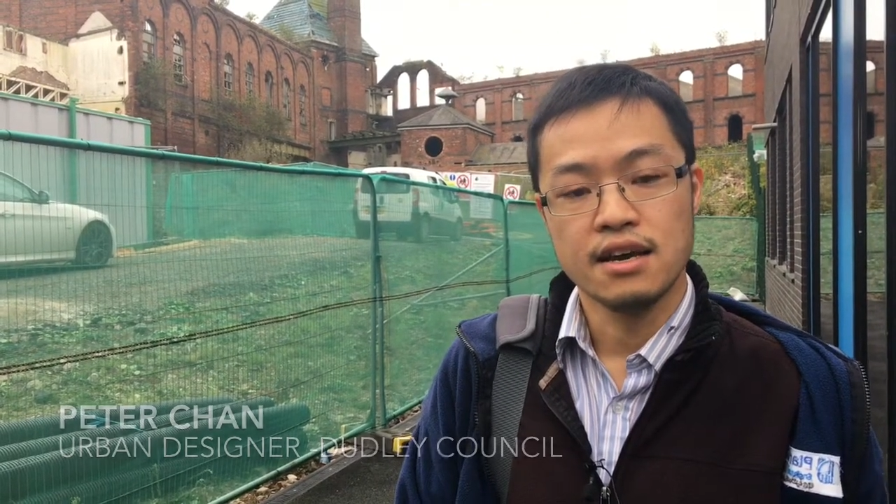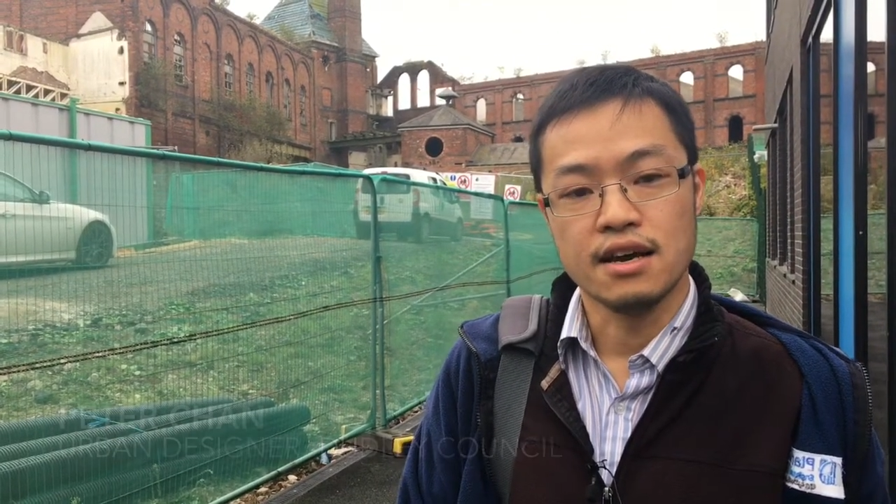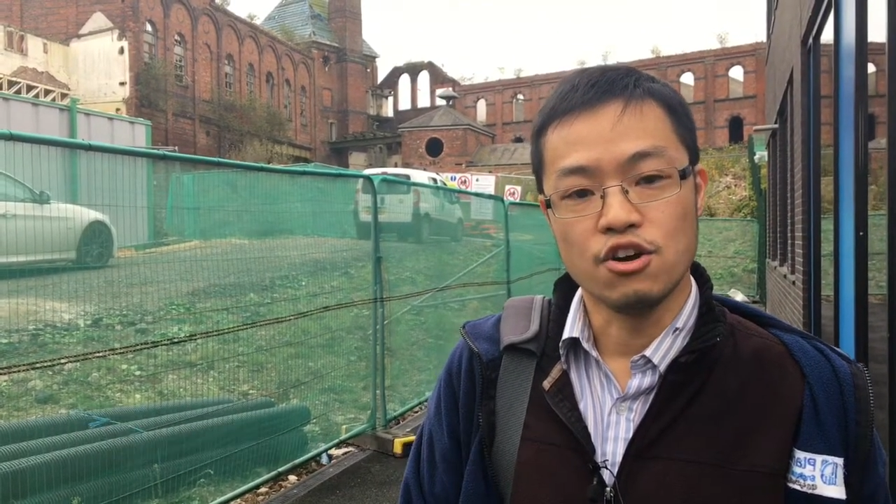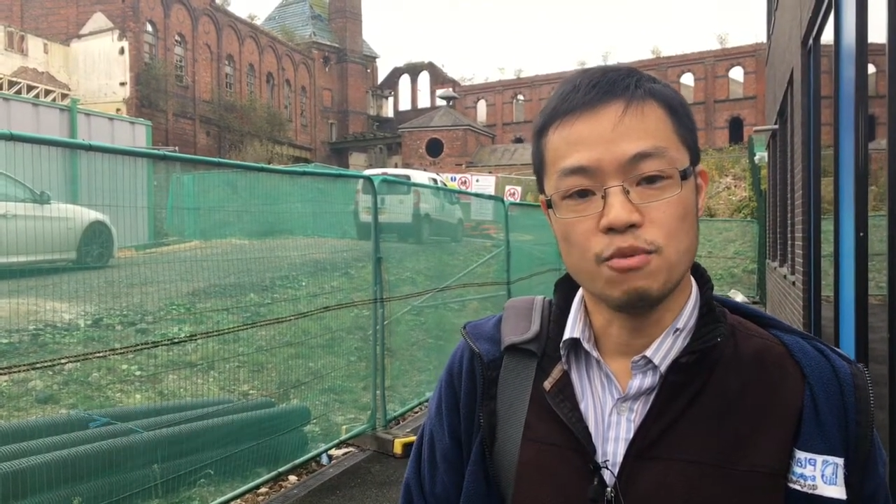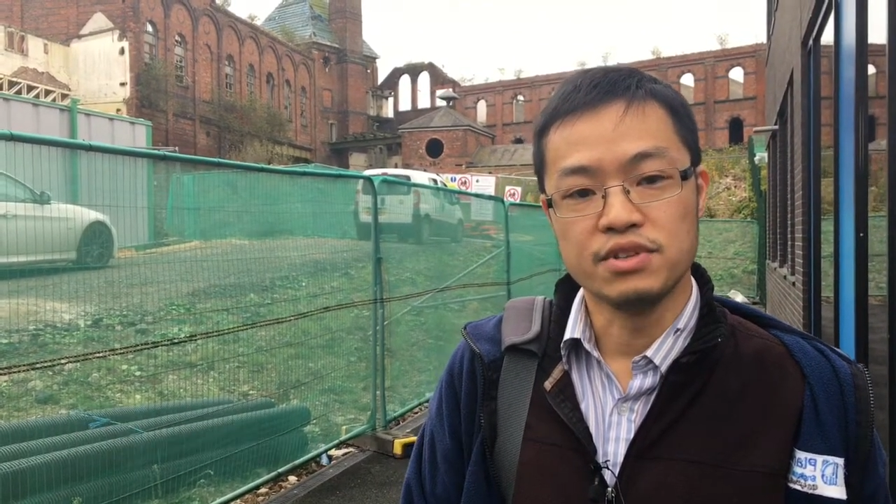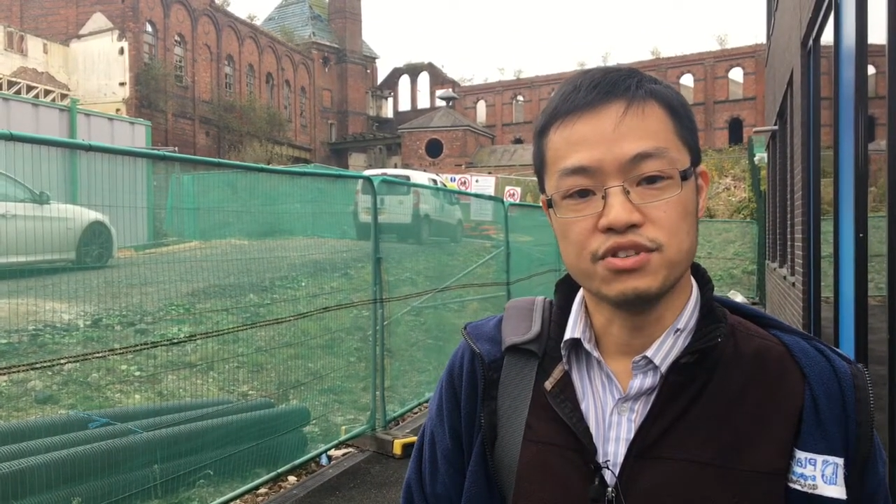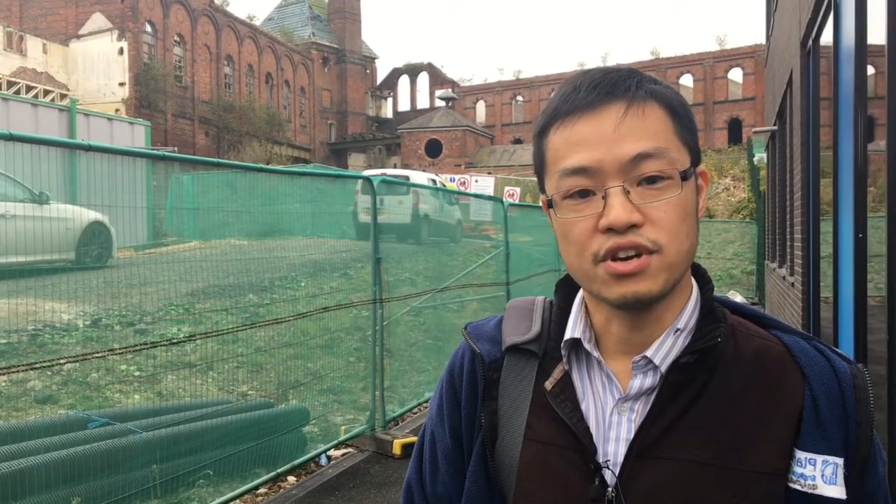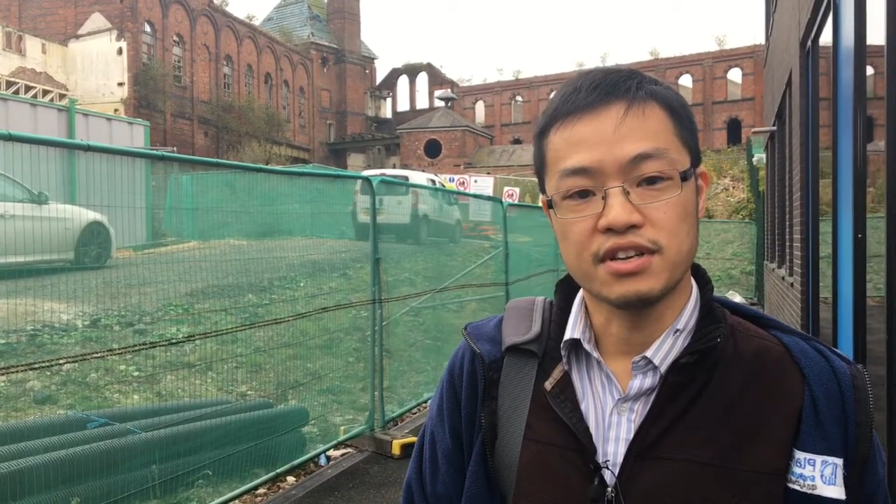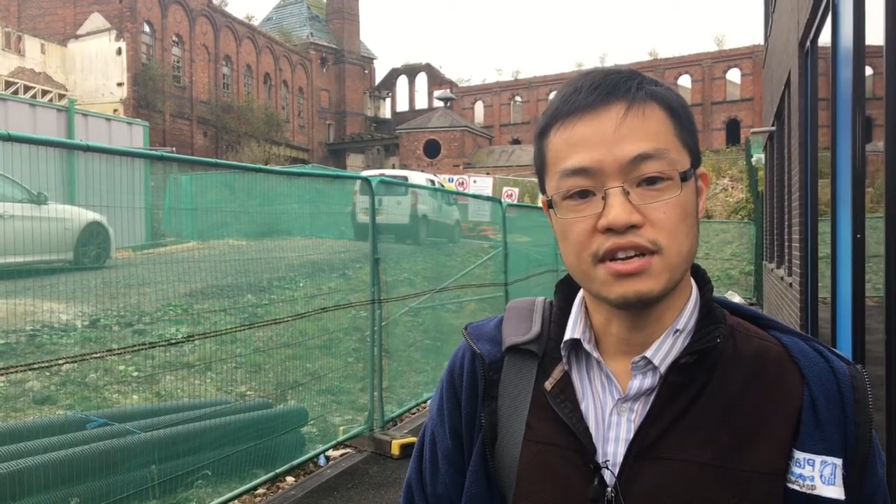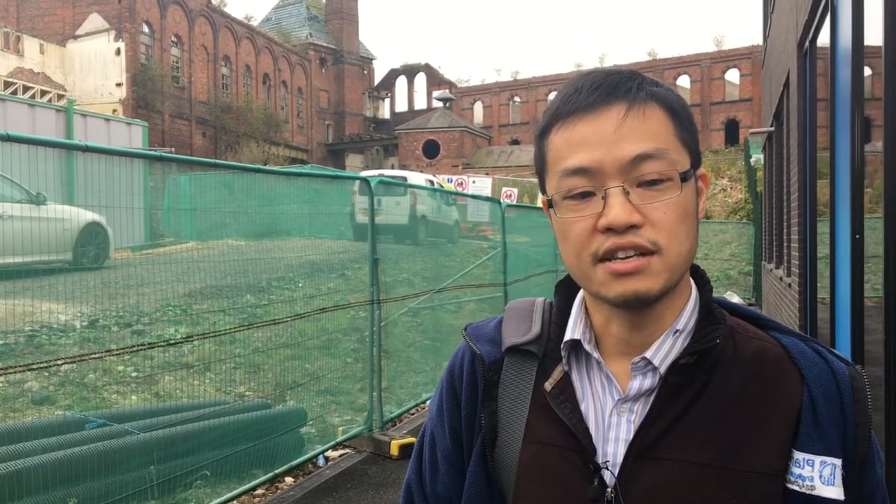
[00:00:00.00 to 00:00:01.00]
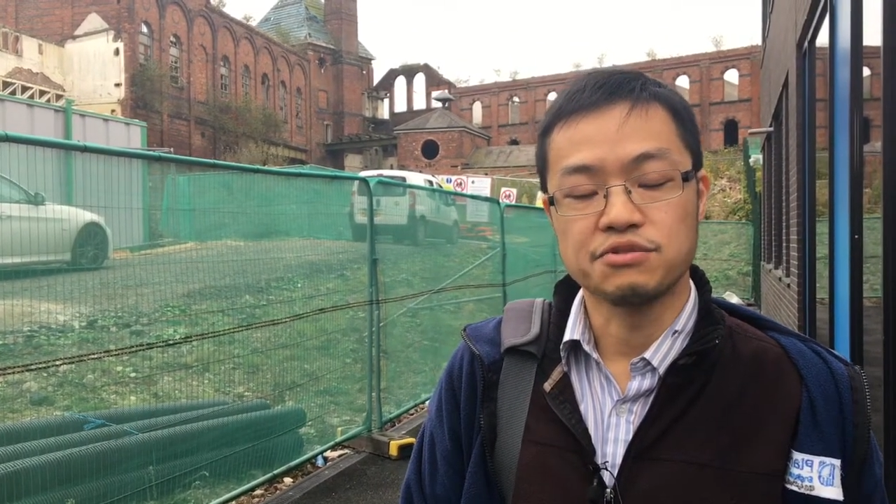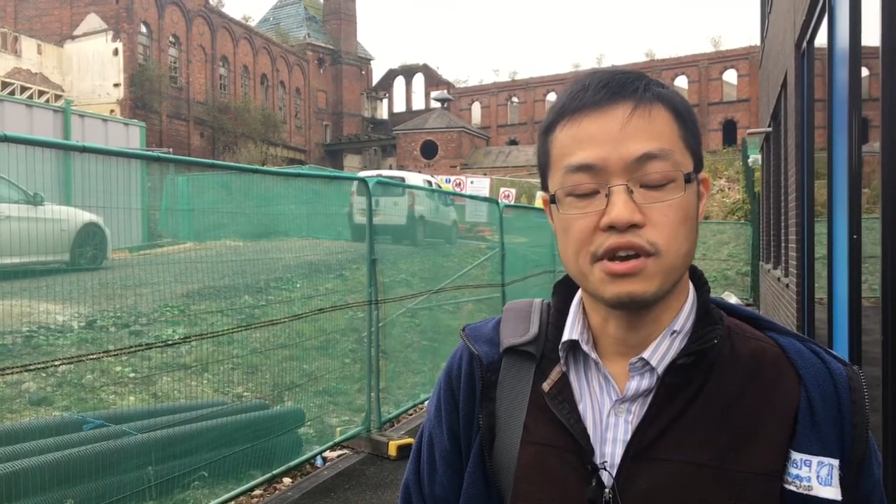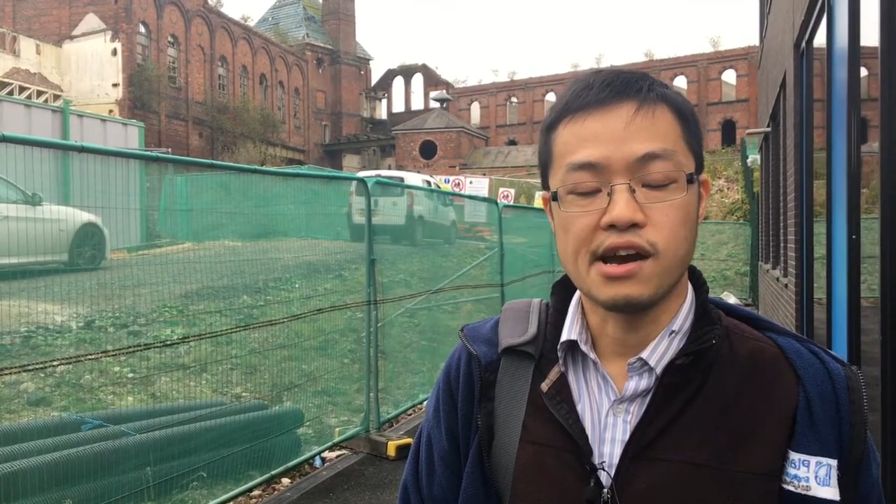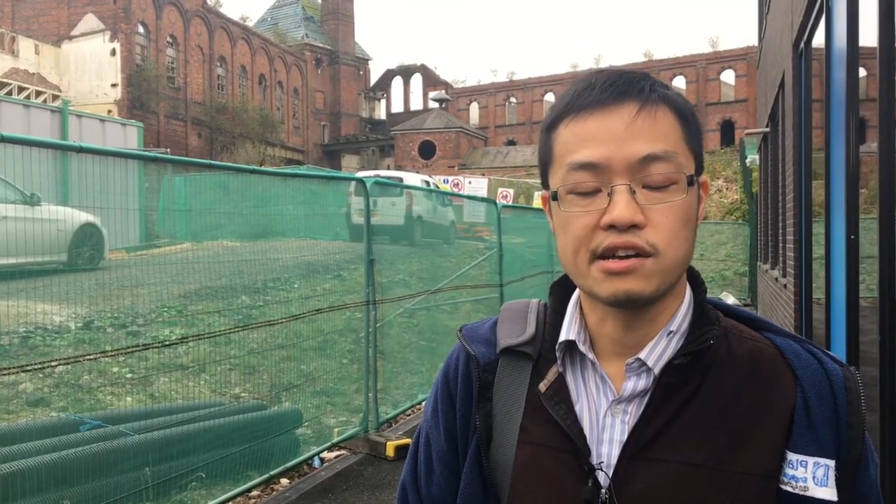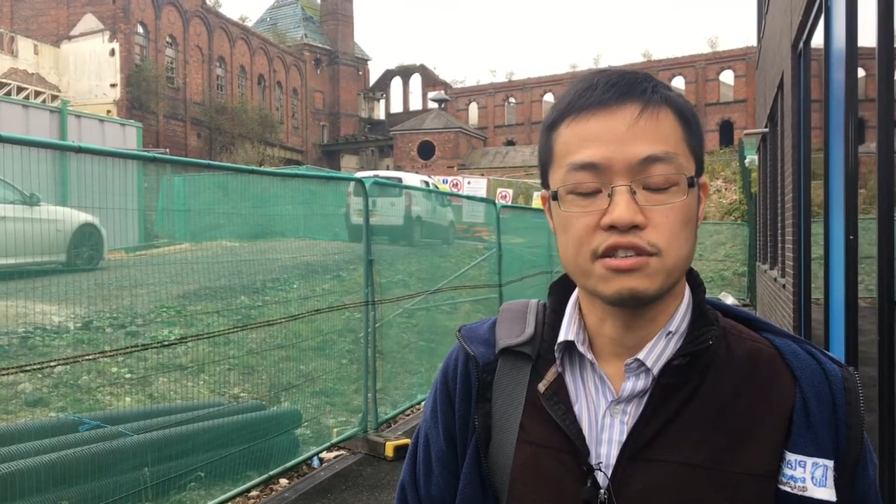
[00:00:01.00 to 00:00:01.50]
uh, urban design, and
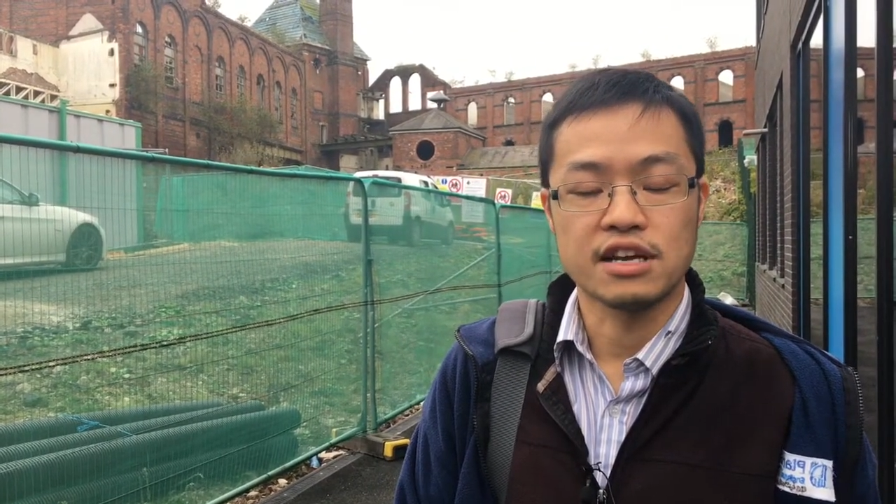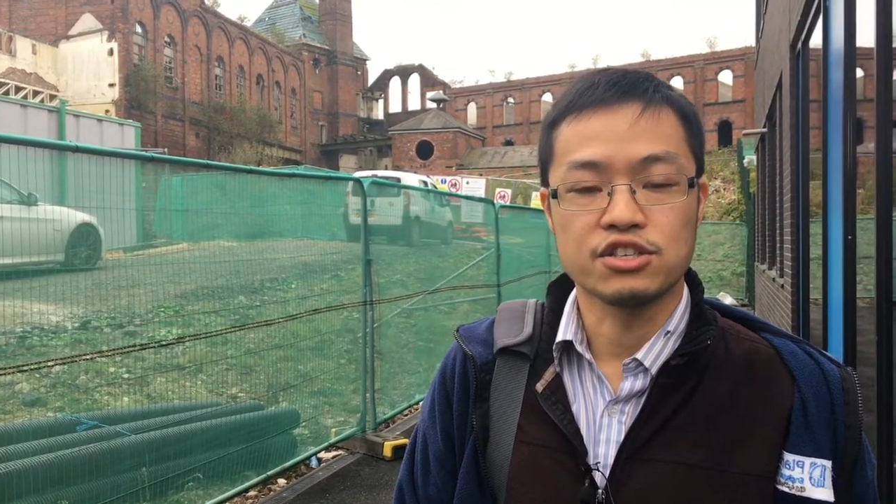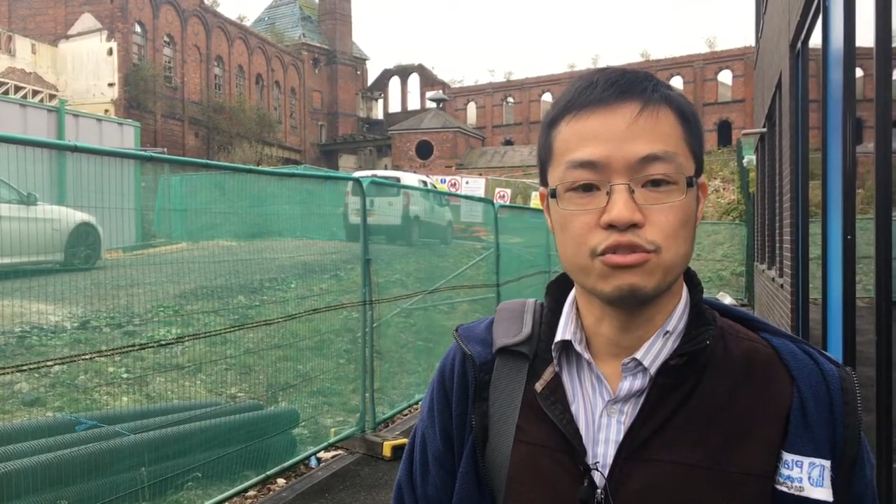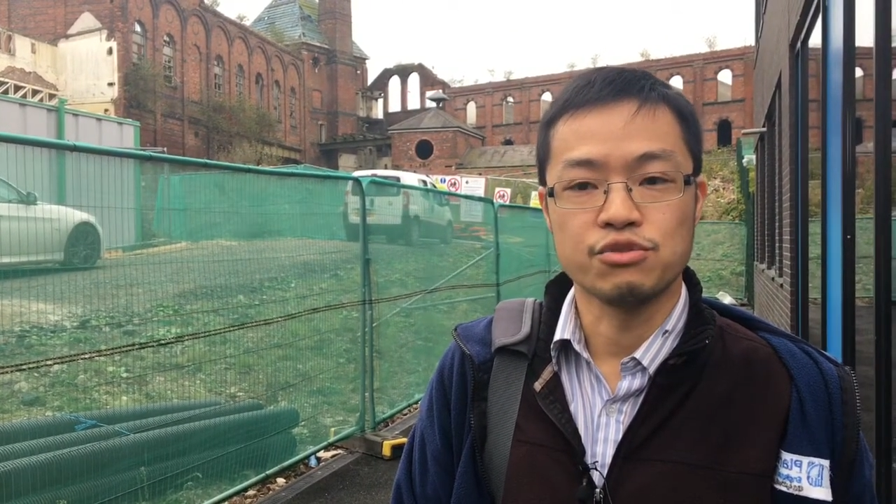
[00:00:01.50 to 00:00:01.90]
landscape architecture,